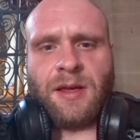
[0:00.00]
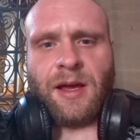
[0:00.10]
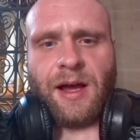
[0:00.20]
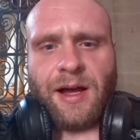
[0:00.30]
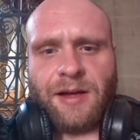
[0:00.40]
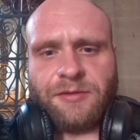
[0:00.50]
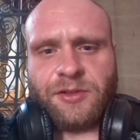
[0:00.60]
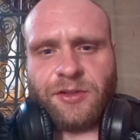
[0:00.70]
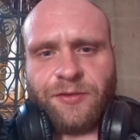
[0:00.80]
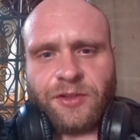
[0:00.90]
I've
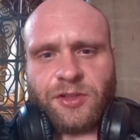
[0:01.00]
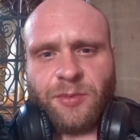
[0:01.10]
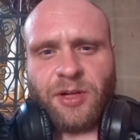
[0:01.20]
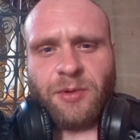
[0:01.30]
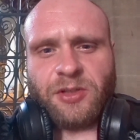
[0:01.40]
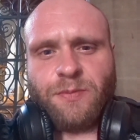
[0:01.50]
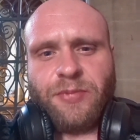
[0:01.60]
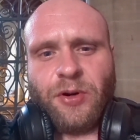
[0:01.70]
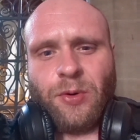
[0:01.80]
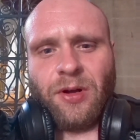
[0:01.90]
suffered some of the most
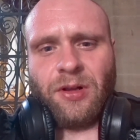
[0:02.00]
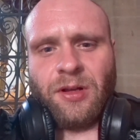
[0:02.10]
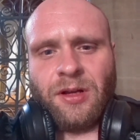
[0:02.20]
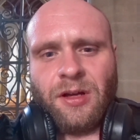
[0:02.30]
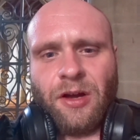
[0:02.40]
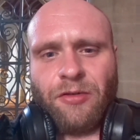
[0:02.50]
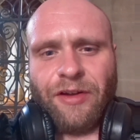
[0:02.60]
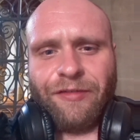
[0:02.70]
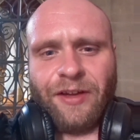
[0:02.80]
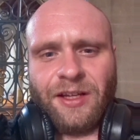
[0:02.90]
brutal,
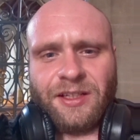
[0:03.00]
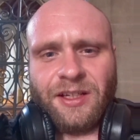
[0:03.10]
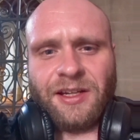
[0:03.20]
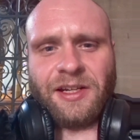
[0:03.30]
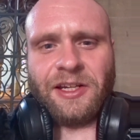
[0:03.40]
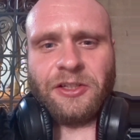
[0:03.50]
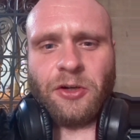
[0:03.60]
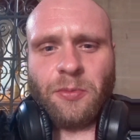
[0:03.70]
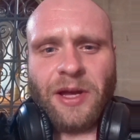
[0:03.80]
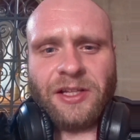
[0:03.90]
horrific, and
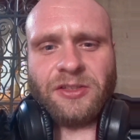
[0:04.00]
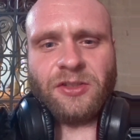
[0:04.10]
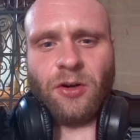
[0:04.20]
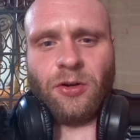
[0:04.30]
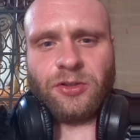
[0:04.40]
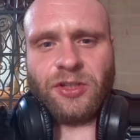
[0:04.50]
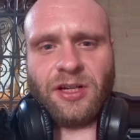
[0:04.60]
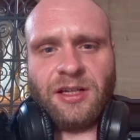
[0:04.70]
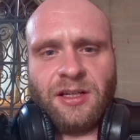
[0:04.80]
inhumane torture